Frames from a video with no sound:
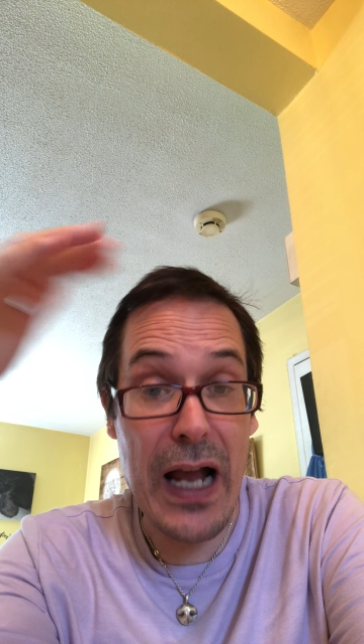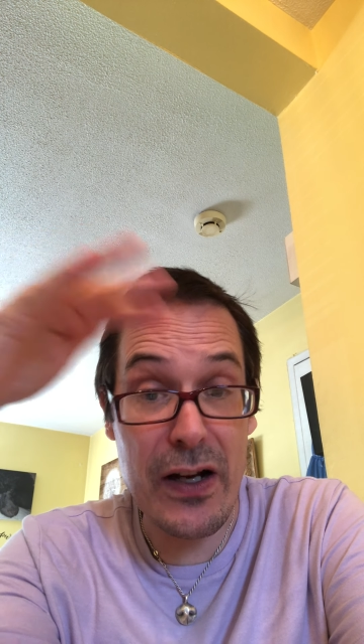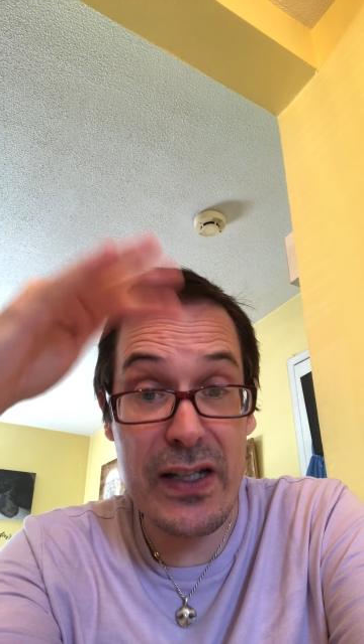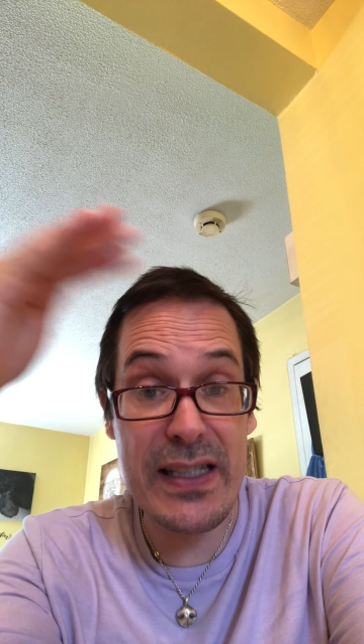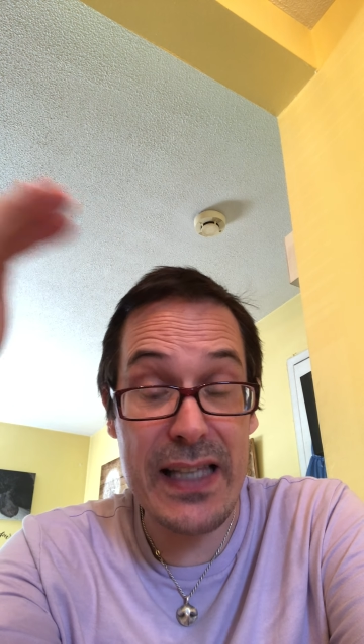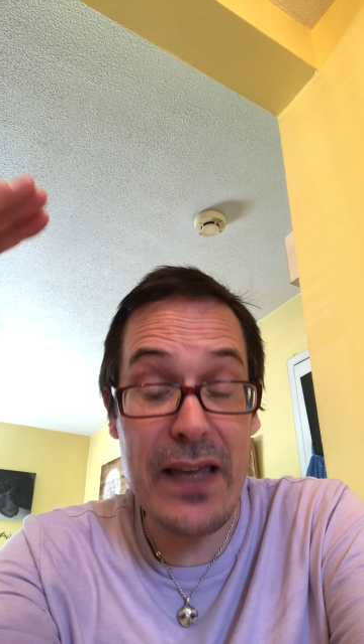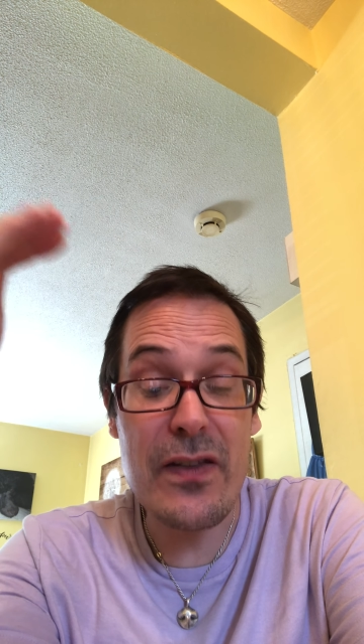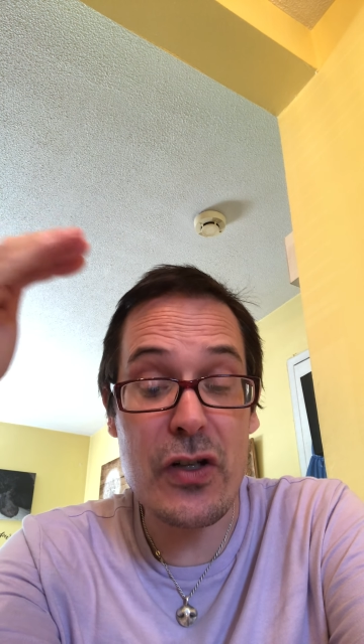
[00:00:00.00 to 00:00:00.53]
I
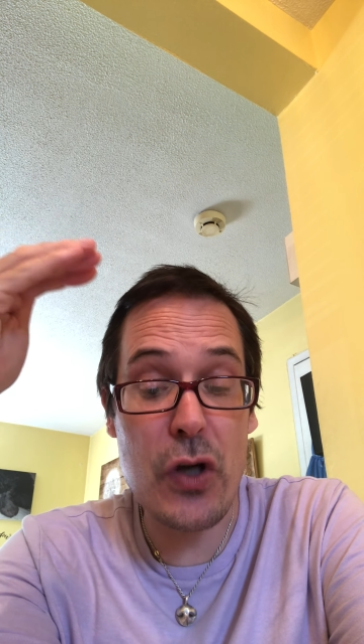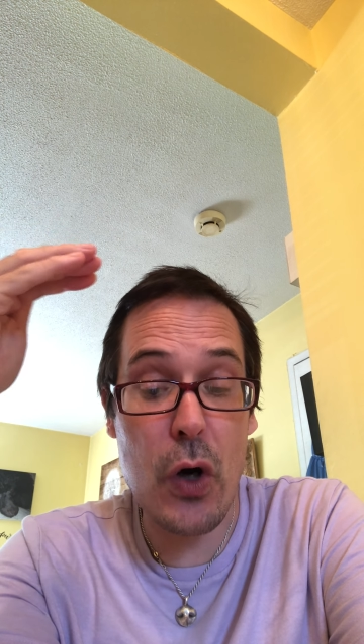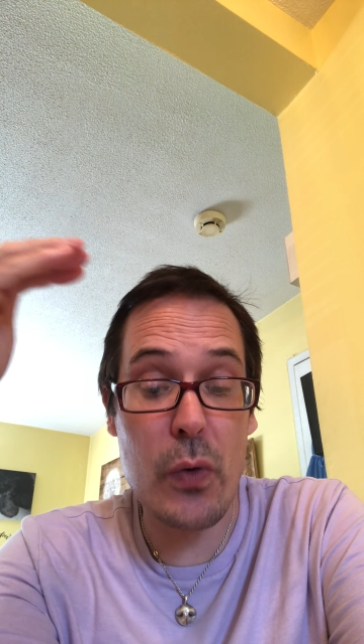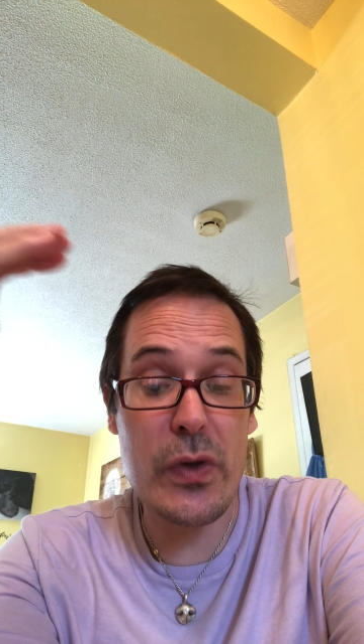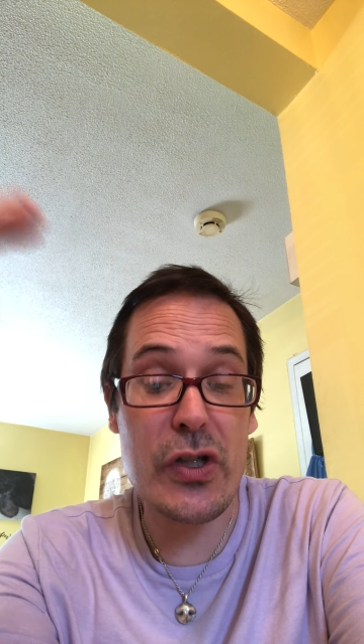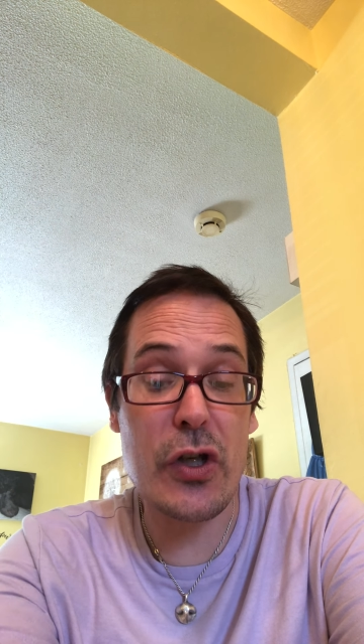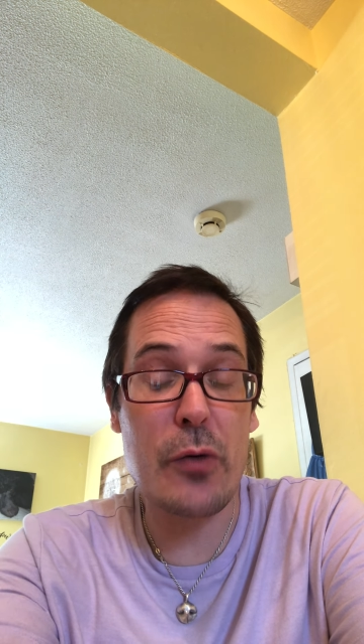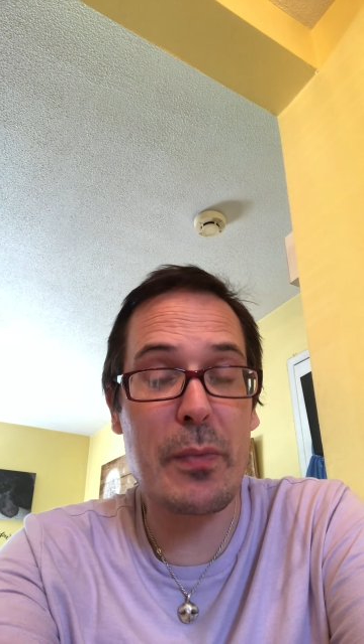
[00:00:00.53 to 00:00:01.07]
could say the dog
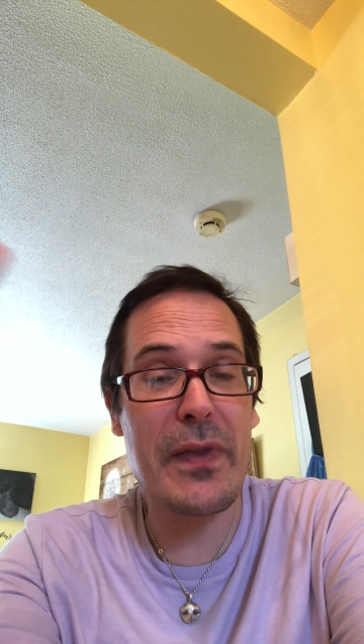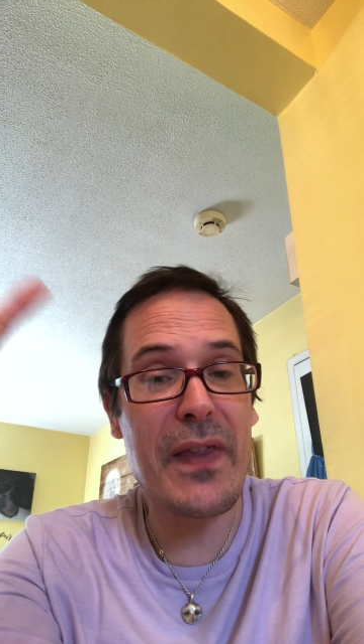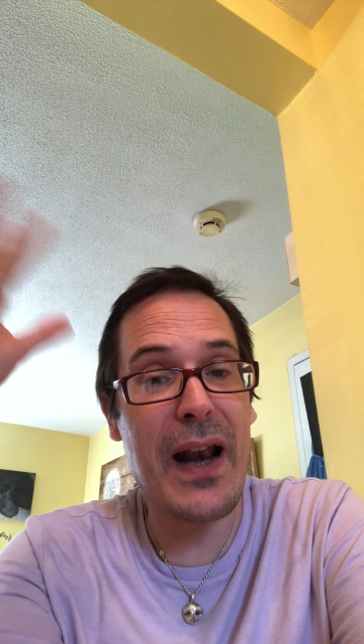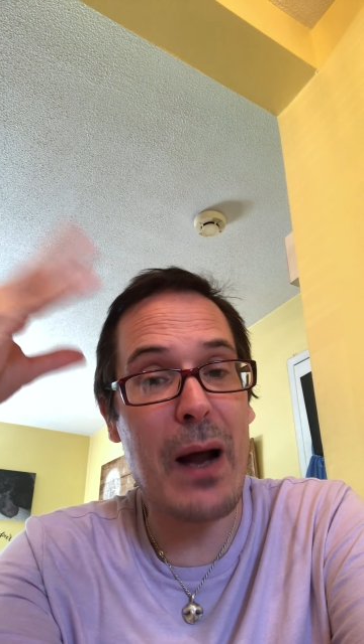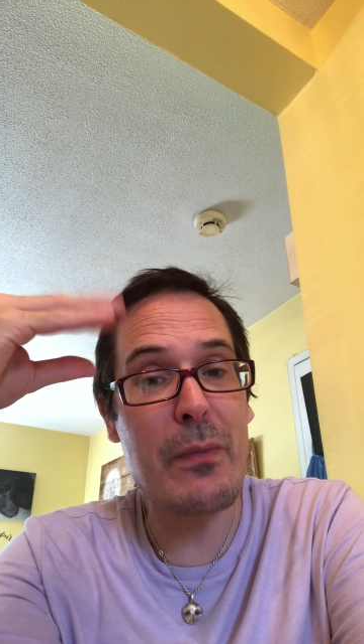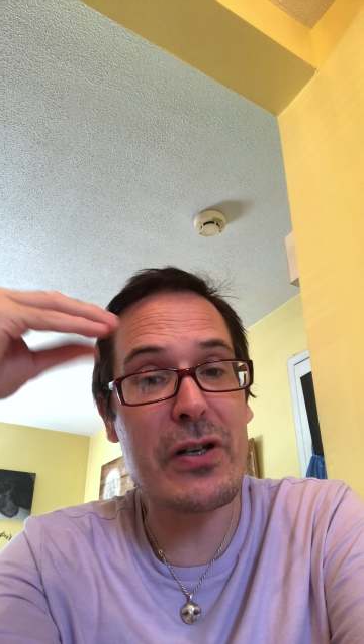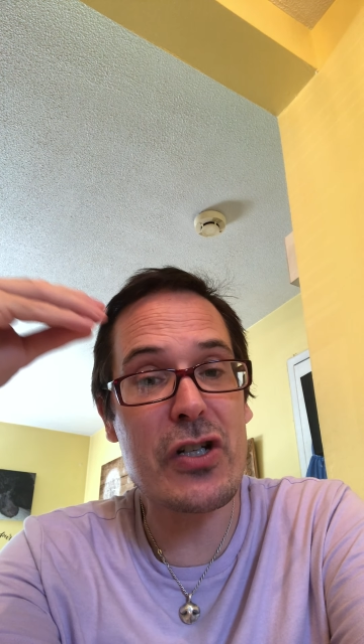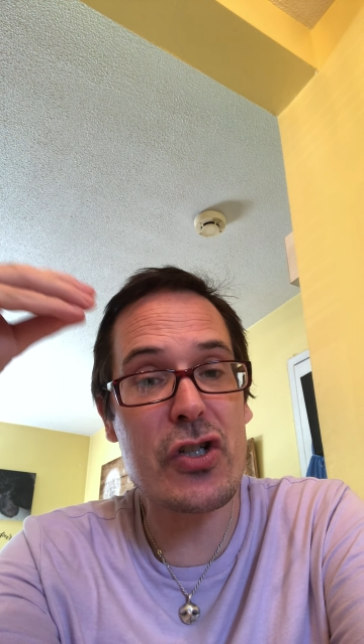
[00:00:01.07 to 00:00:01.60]
was cute, but then
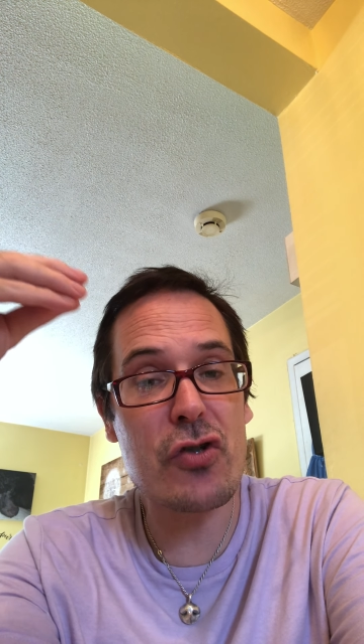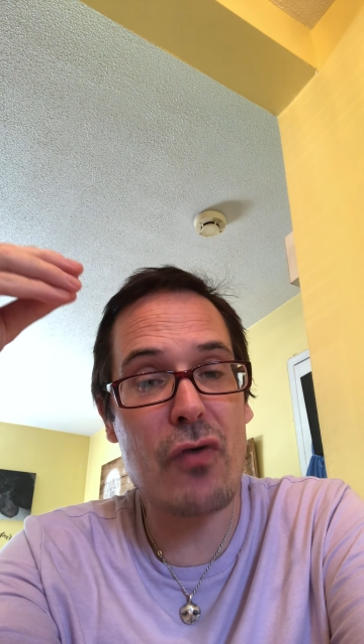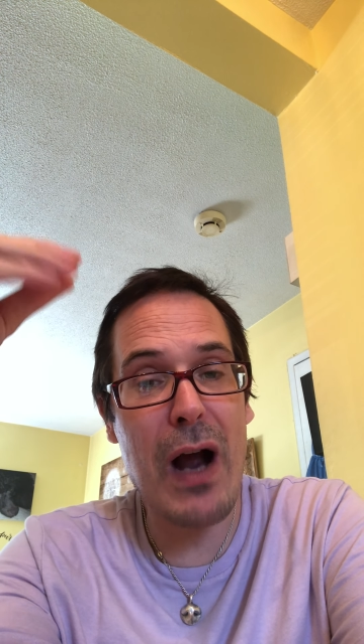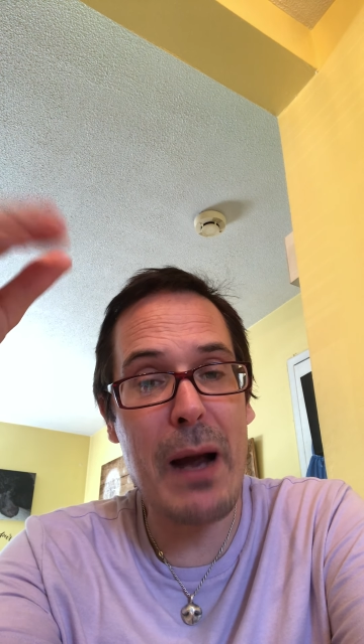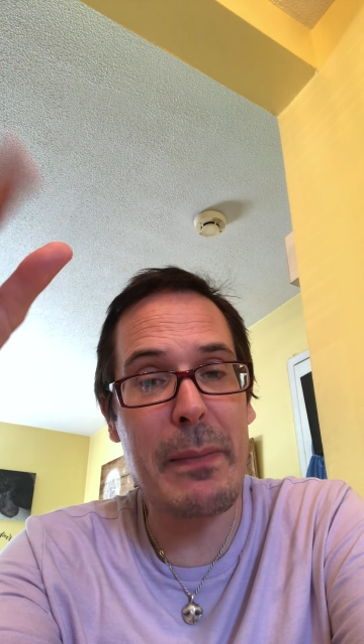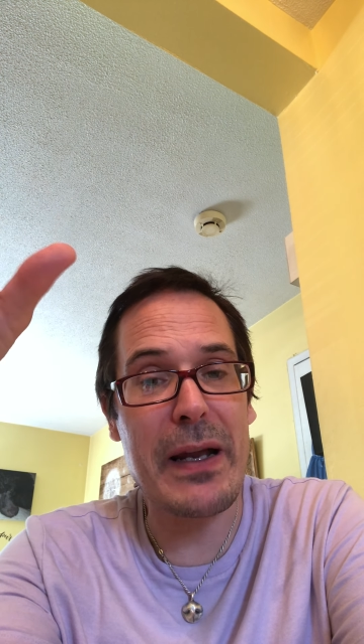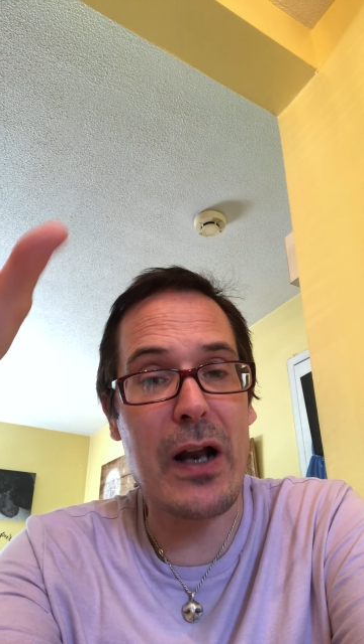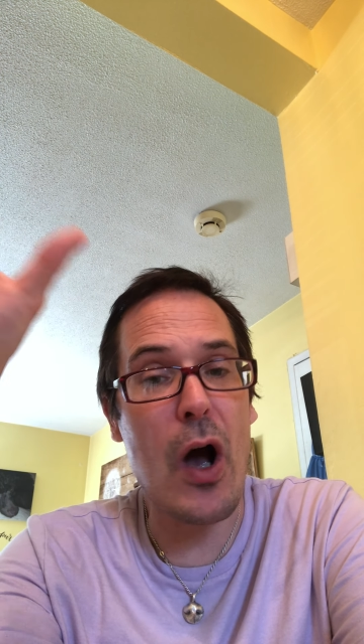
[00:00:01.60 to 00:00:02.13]
I would
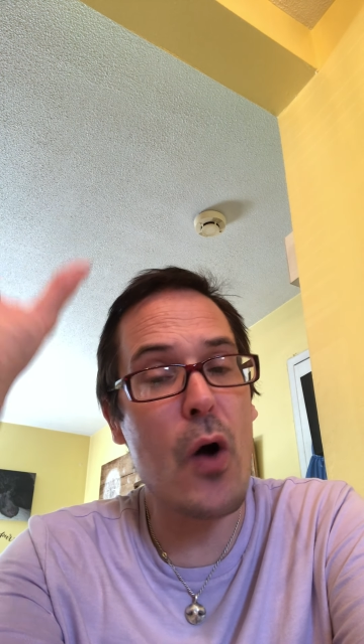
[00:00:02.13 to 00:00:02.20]
describe it.